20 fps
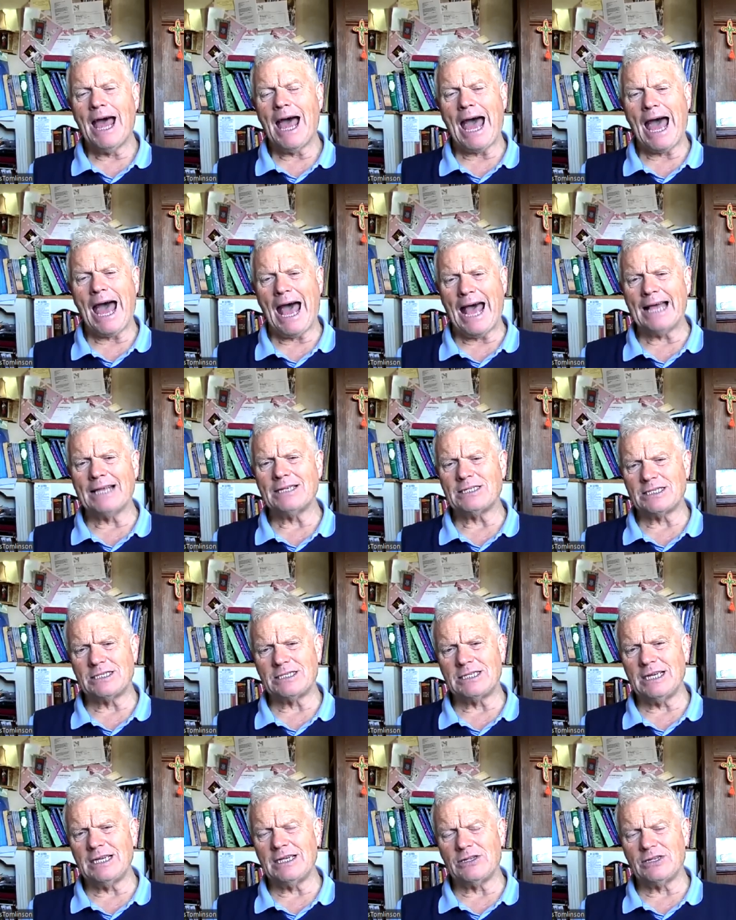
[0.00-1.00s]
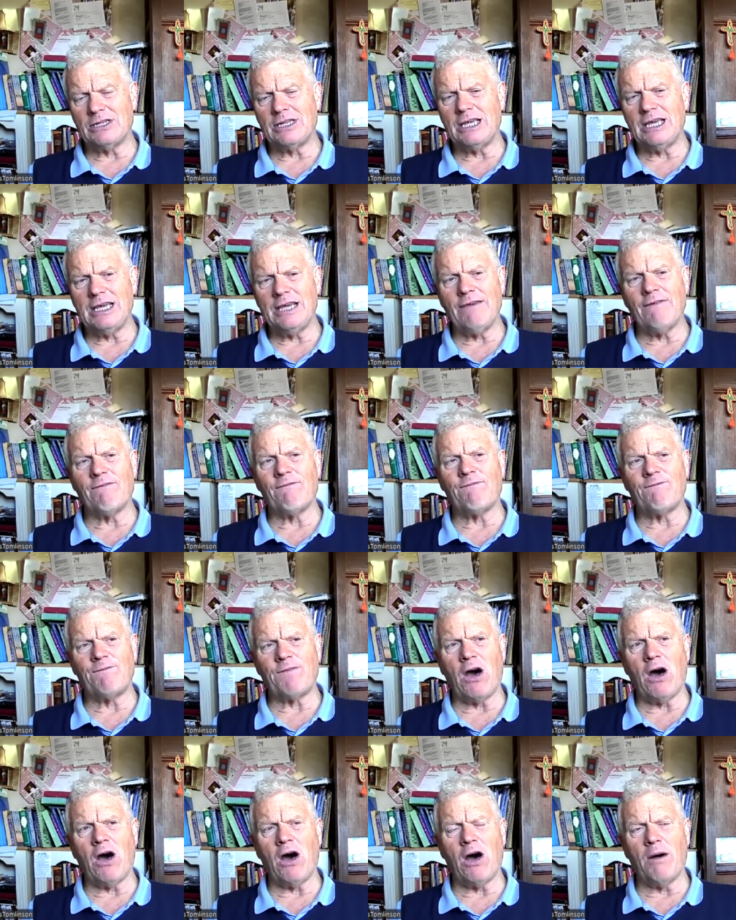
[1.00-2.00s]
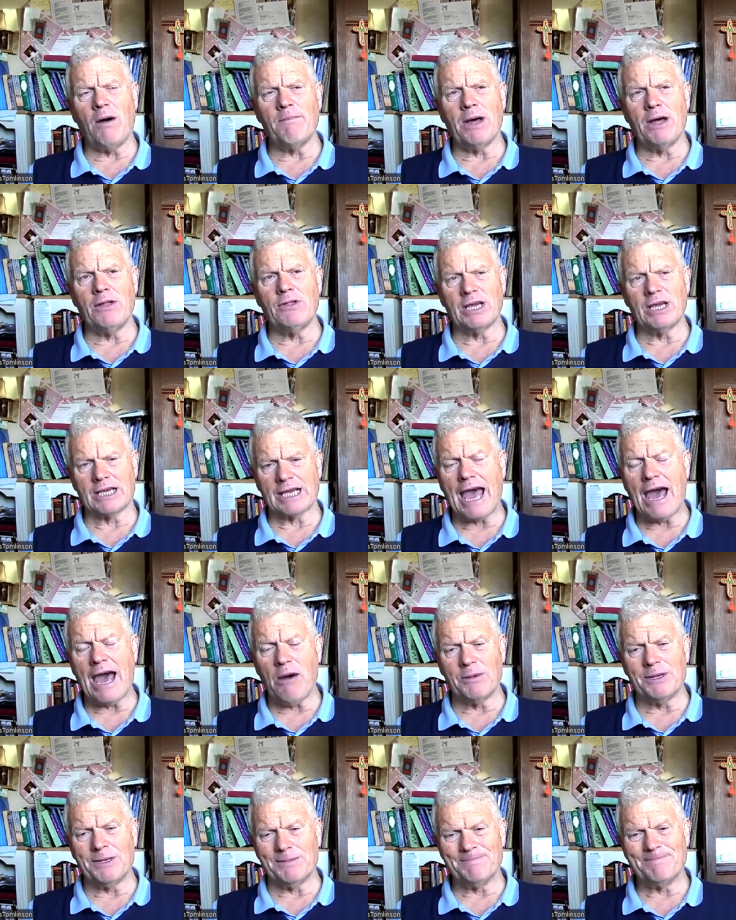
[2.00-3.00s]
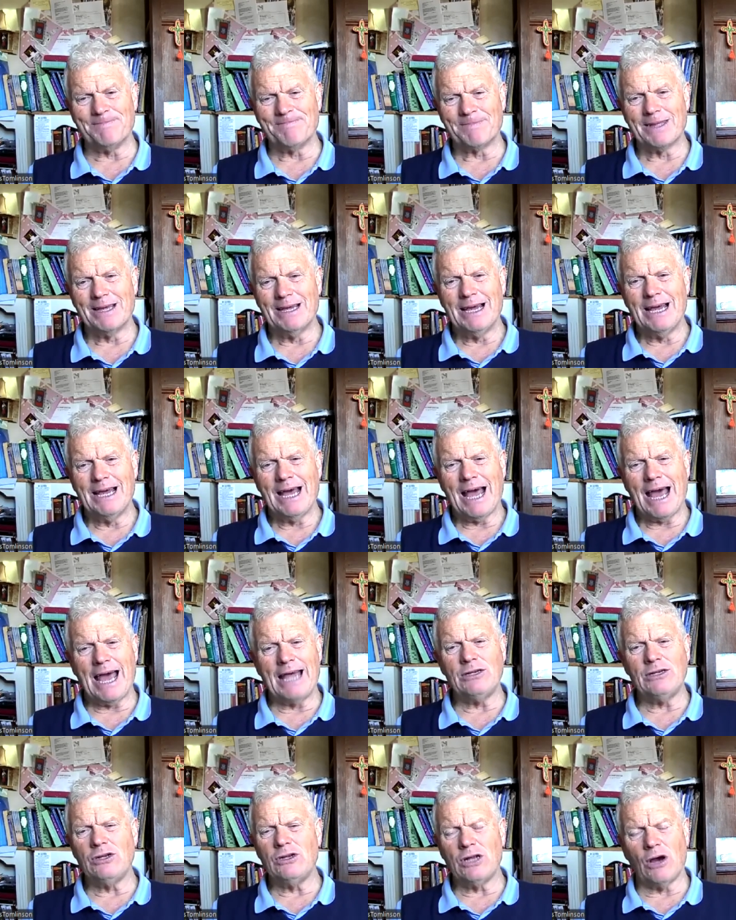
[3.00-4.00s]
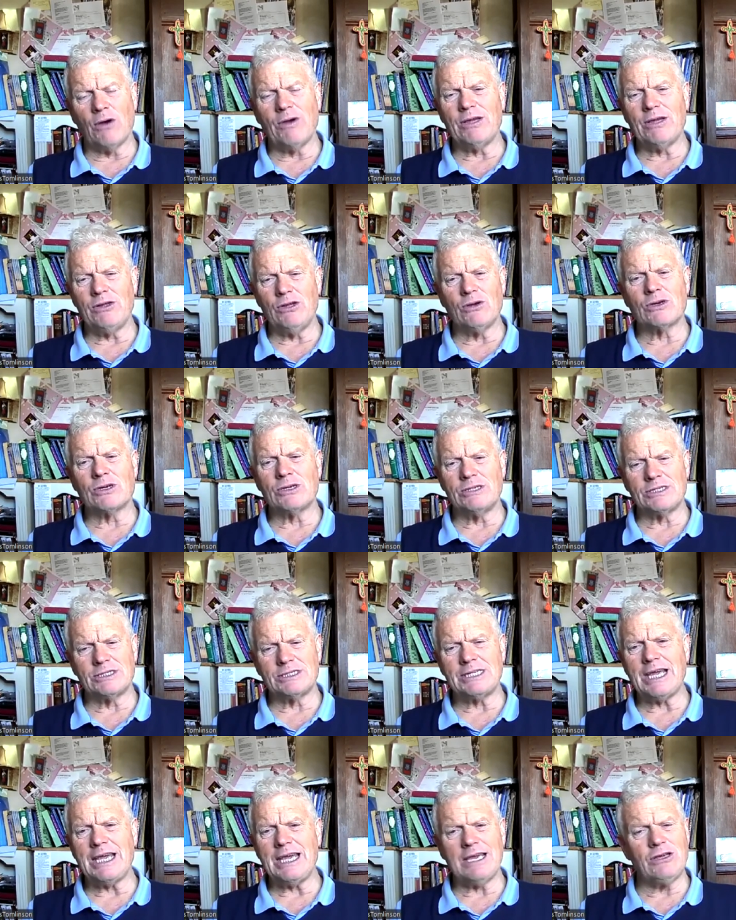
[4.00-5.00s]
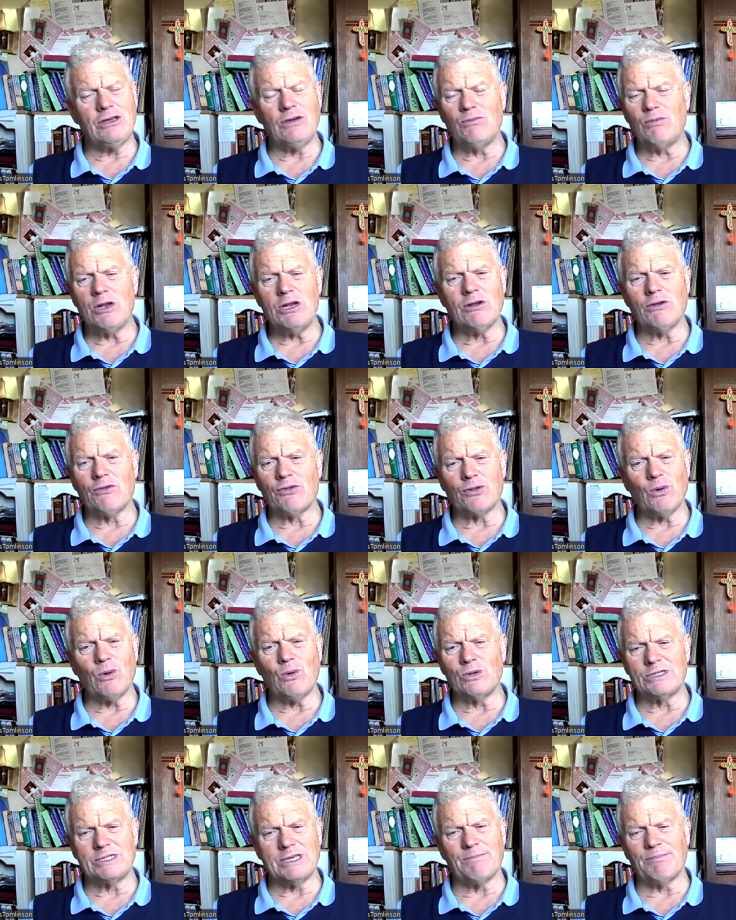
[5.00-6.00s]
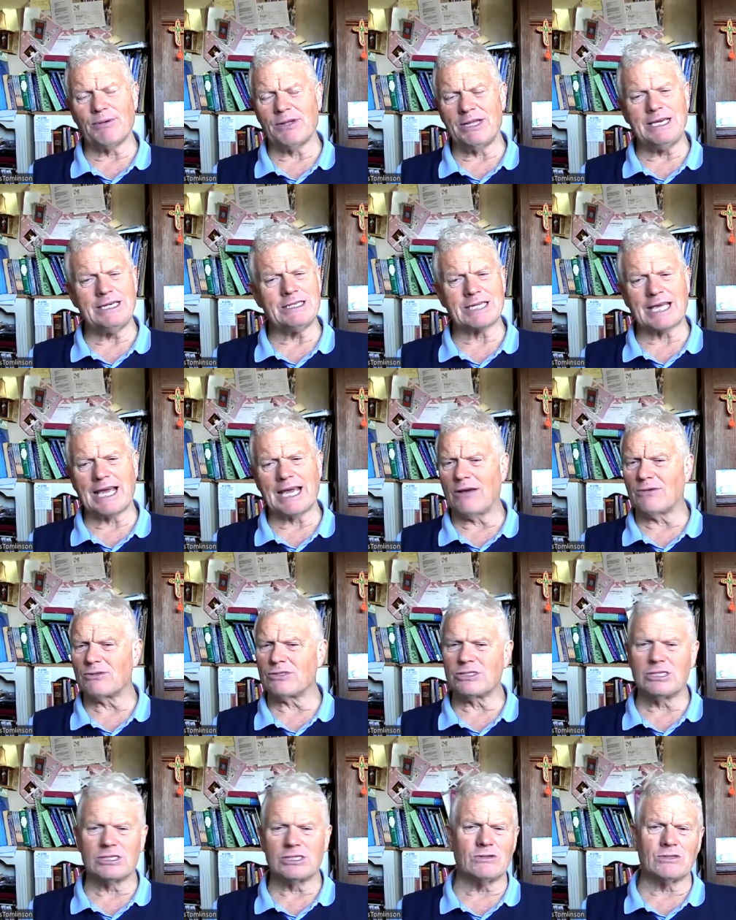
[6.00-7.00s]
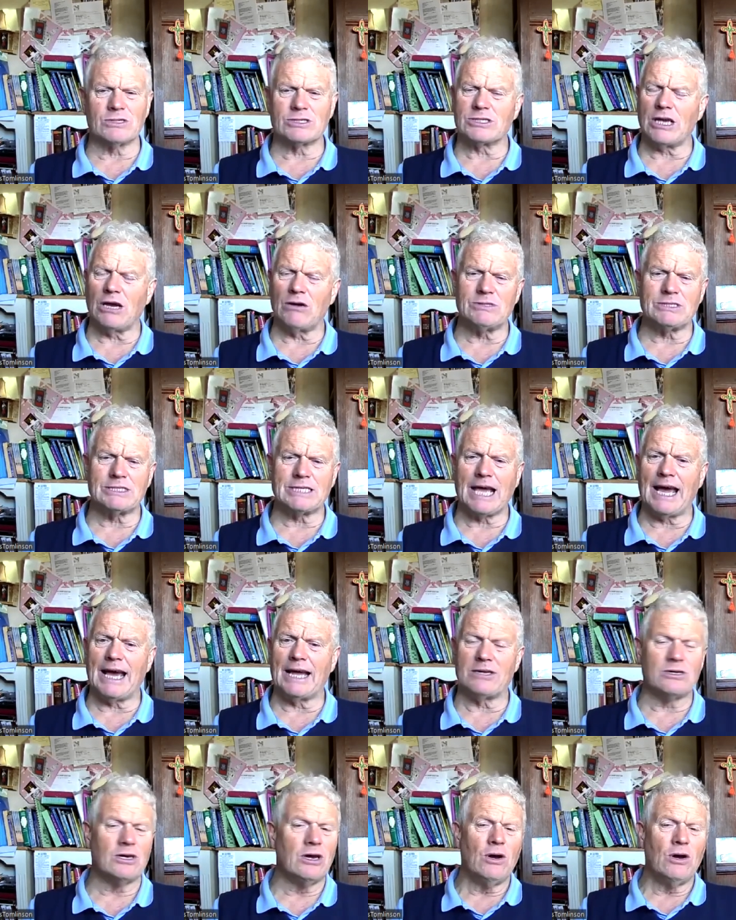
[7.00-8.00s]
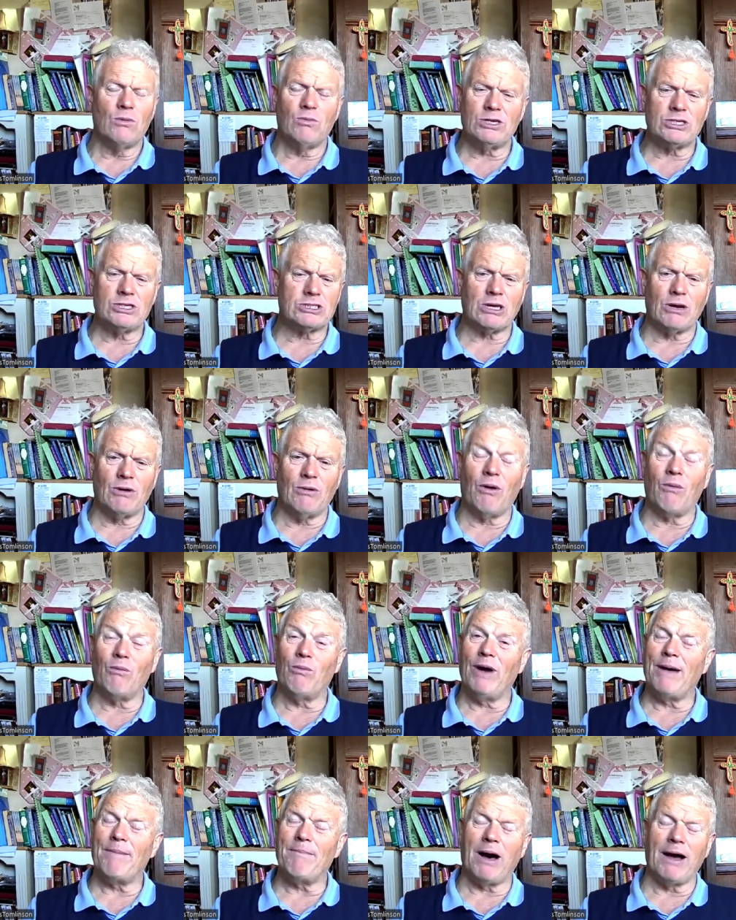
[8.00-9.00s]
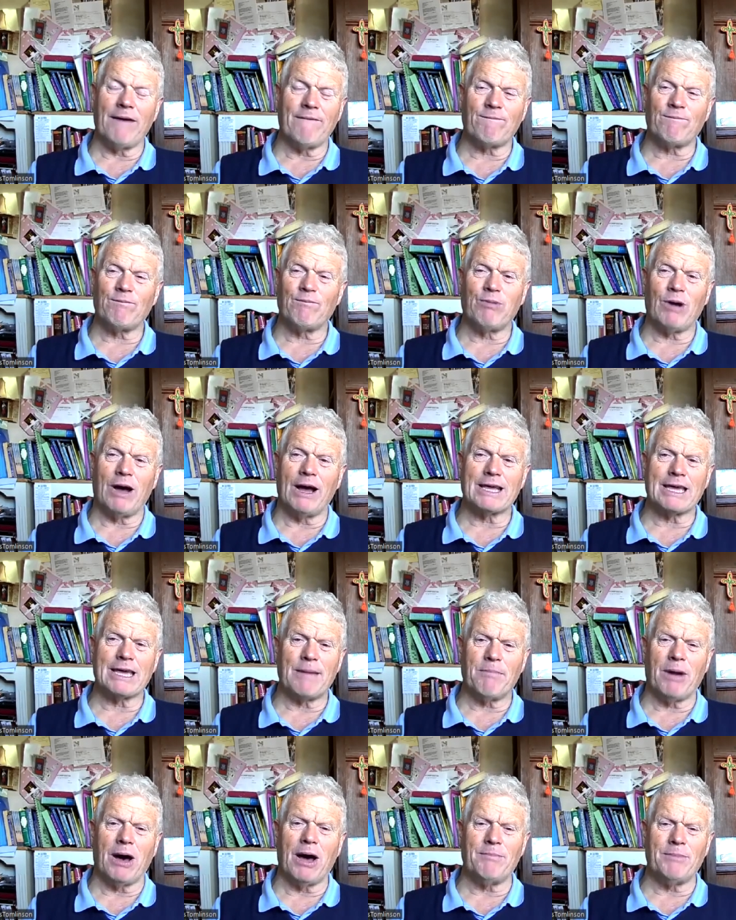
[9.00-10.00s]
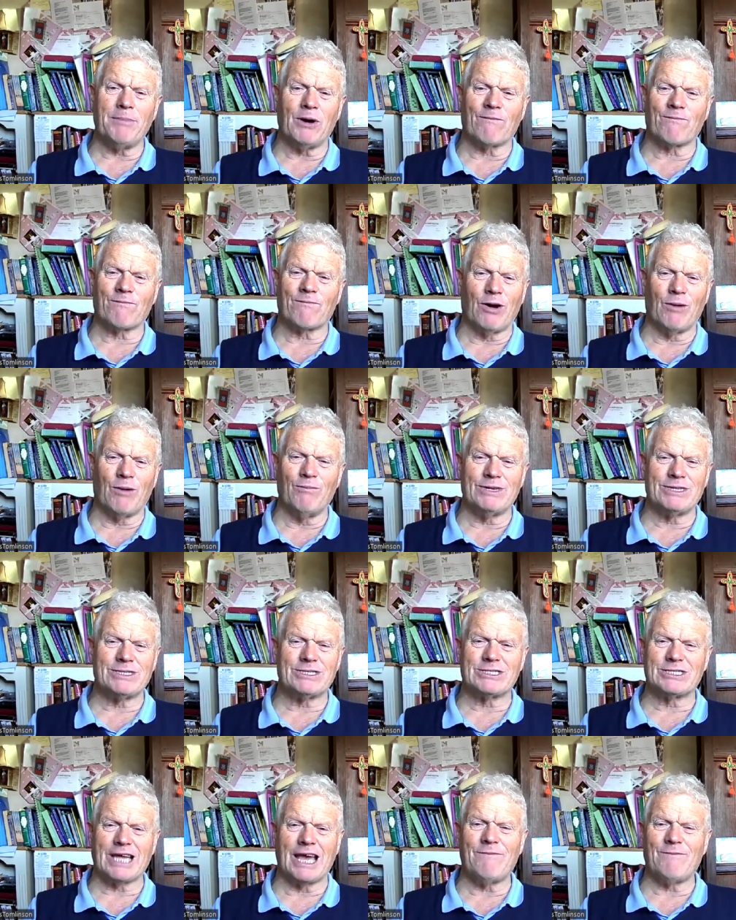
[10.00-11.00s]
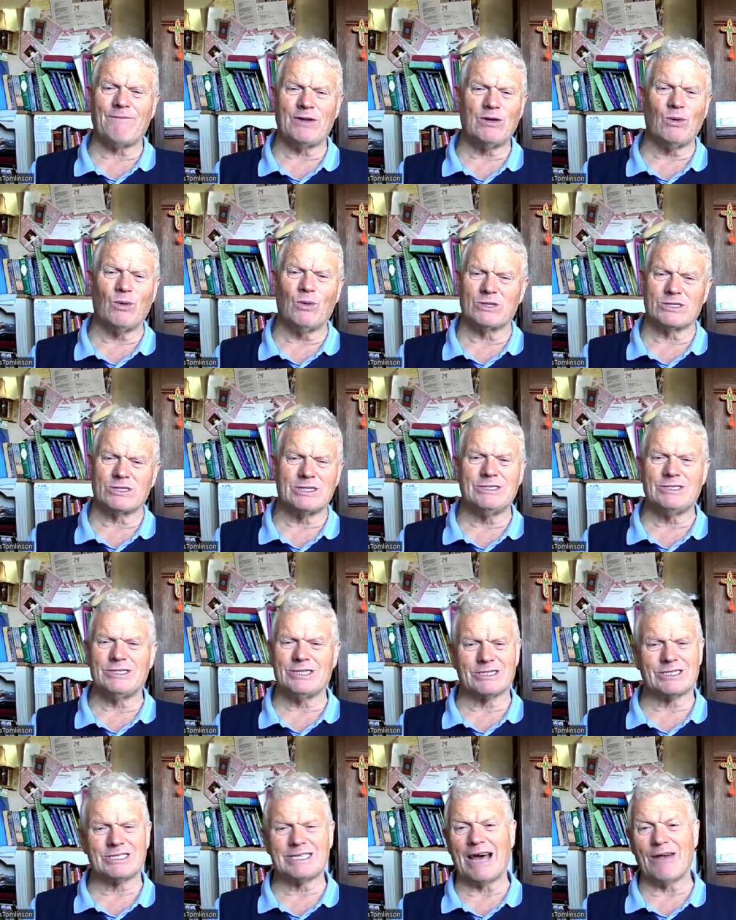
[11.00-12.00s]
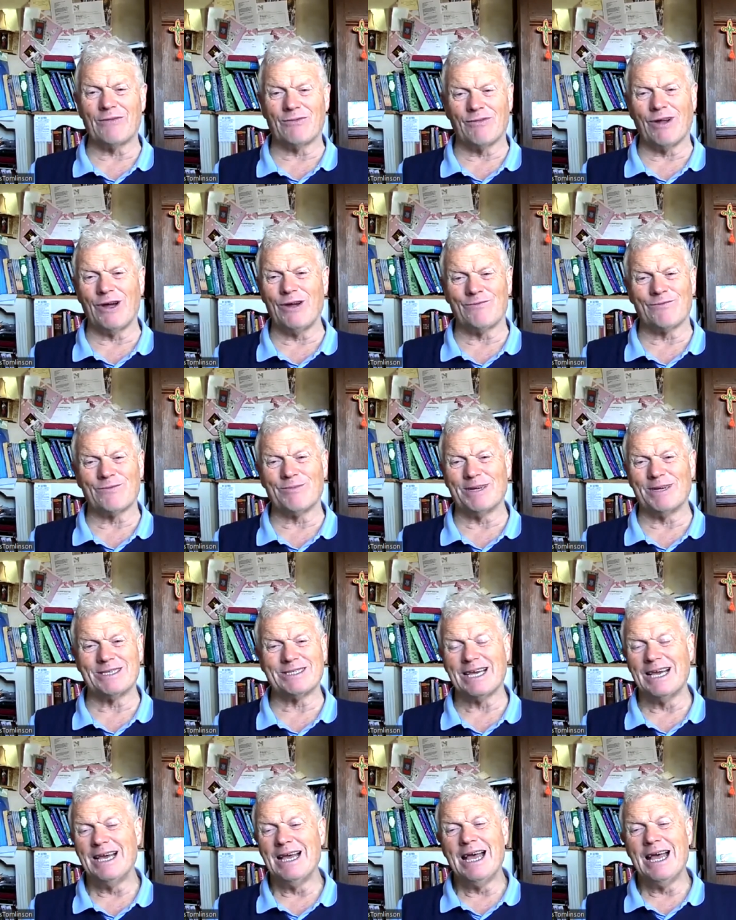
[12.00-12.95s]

as did the farm, the cowman. And you know, you could see, you wouldn't have thought it, but these cows just looked so sad. Which, where my I get my milk from, it's David Norton just down the road from us